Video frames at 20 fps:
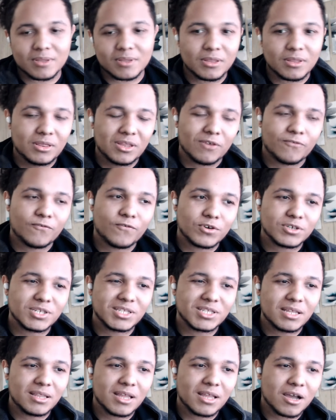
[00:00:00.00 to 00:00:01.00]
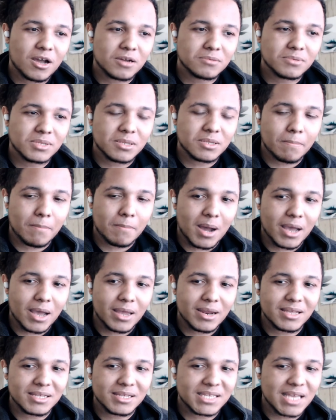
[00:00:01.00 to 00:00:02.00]
The first thing that comes to mind
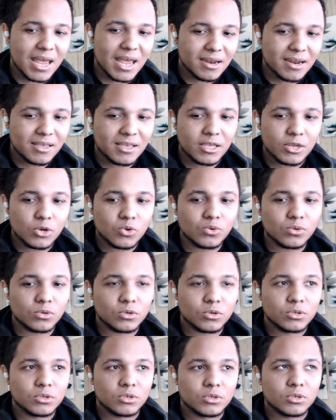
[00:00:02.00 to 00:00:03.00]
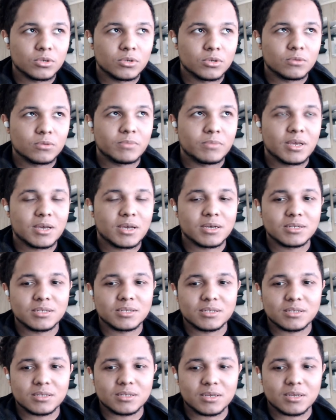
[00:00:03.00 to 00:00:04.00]
is Enkidu, because
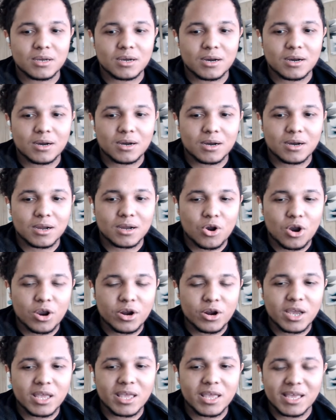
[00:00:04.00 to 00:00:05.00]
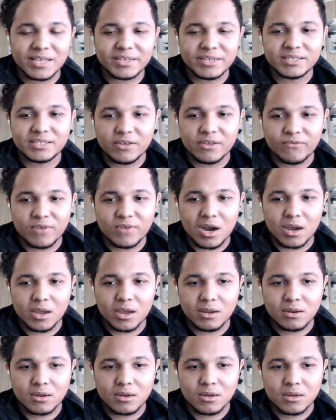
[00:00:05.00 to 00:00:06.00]
Karna is
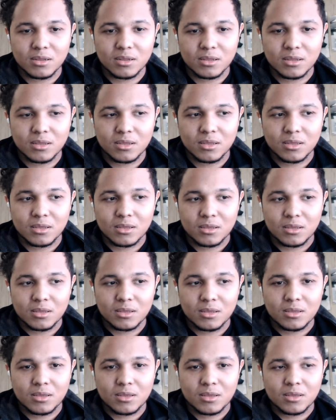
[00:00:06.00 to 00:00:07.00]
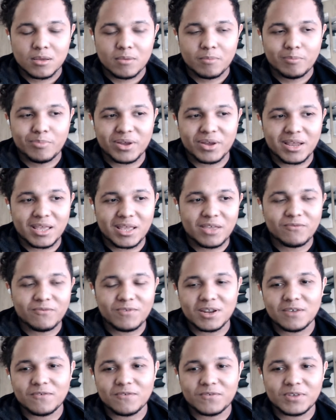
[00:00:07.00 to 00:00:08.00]
divine. But
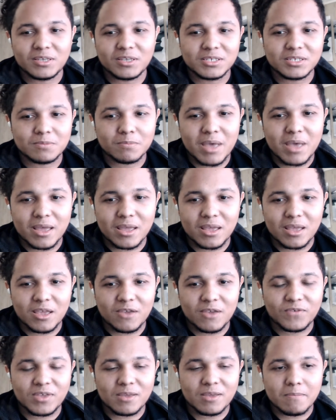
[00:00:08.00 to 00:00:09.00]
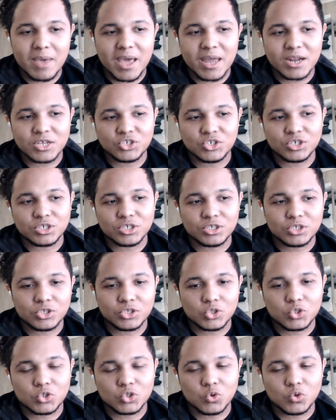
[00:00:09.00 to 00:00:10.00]
even if he manages
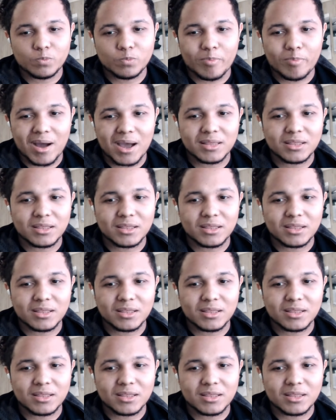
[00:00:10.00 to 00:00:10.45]
to bind